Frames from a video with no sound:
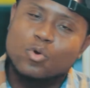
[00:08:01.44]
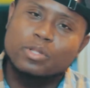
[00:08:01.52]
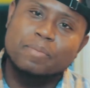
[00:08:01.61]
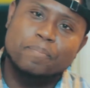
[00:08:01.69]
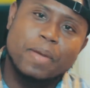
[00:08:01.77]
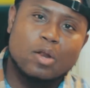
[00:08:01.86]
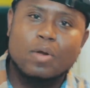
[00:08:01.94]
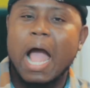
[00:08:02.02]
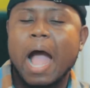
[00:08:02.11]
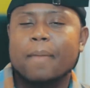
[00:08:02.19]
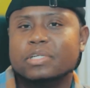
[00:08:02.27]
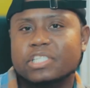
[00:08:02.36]
going to depend on
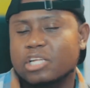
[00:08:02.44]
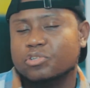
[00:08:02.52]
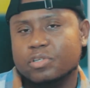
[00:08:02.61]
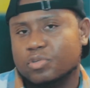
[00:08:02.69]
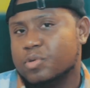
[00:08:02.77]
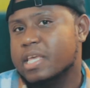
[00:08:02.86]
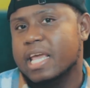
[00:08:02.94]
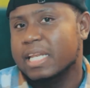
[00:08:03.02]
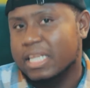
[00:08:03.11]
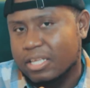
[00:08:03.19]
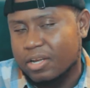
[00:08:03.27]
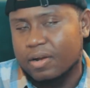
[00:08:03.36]
how much interest you get
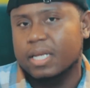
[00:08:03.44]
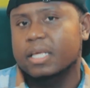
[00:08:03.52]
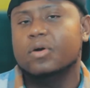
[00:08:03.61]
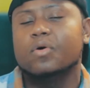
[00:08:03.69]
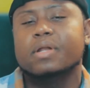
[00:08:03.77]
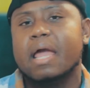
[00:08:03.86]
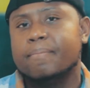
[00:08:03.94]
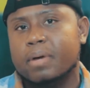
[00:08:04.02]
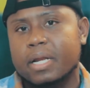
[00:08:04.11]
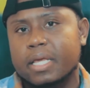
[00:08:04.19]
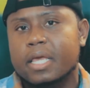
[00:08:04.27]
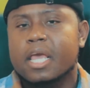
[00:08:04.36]
yearly on that
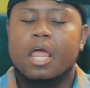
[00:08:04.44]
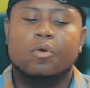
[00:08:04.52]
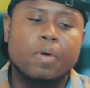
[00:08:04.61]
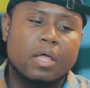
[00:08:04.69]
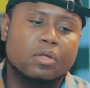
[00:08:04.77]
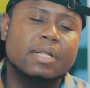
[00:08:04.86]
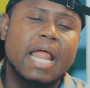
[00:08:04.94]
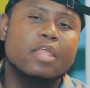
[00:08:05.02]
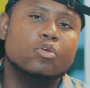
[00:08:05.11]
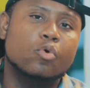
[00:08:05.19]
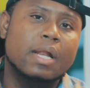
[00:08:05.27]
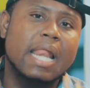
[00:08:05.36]
money and whether or
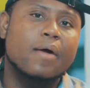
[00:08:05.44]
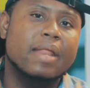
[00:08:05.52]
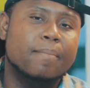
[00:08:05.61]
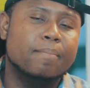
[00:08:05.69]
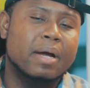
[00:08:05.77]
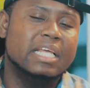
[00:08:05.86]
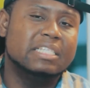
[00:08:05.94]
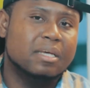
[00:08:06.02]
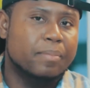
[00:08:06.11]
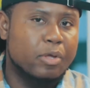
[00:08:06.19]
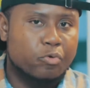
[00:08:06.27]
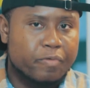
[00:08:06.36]
not you allow that money to
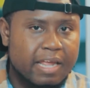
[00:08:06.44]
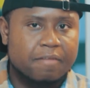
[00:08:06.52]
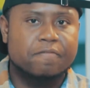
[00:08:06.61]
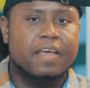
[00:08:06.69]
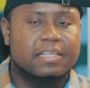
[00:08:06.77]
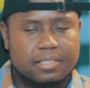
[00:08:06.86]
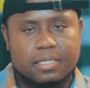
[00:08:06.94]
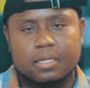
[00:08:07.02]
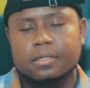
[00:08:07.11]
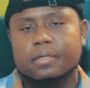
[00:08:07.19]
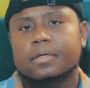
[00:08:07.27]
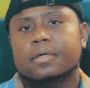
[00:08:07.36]
be reinvested,
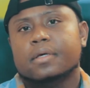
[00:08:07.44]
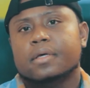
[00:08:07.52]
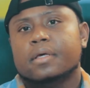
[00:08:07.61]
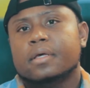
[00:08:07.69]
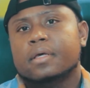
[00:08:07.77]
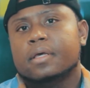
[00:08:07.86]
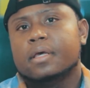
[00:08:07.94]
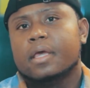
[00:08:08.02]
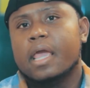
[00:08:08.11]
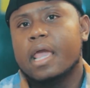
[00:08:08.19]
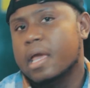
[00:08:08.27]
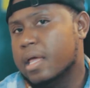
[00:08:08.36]

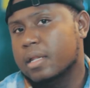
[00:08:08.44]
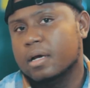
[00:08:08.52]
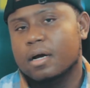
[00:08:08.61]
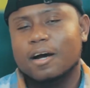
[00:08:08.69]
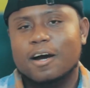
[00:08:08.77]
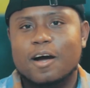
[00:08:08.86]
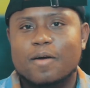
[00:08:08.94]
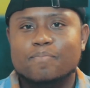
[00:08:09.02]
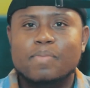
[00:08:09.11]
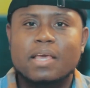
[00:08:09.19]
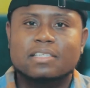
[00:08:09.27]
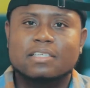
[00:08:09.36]
and
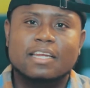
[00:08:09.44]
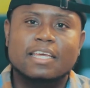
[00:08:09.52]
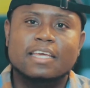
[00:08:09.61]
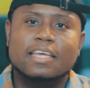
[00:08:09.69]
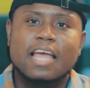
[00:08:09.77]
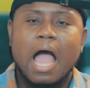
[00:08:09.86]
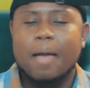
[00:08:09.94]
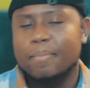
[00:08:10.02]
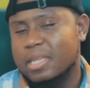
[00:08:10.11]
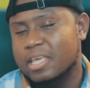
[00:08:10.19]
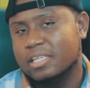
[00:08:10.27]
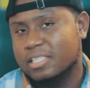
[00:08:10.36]
basically how
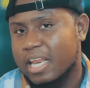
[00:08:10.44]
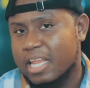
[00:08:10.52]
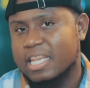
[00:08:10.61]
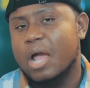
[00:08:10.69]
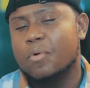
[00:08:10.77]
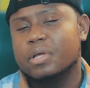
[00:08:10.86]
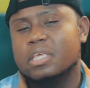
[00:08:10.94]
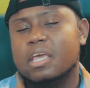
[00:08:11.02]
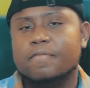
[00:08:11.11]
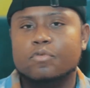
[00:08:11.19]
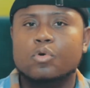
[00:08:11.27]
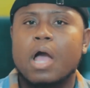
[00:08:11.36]
many years, and then that will
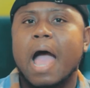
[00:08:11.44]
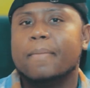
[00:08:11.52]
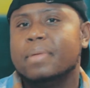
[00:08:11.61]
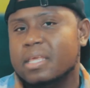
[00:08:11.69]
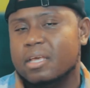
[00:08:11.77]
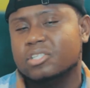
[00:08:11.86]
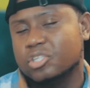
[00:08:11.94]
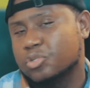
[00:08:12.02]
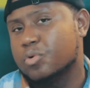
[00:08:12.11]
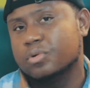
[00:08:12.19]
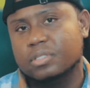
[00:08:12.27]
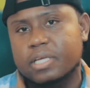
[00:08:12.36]
give you how many years it's
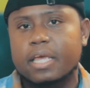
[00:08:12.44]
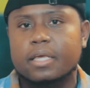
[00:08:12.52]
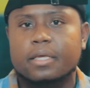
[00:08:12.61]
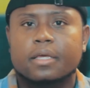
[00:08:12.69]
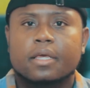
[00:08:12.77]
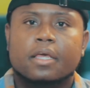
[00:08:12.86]
going to take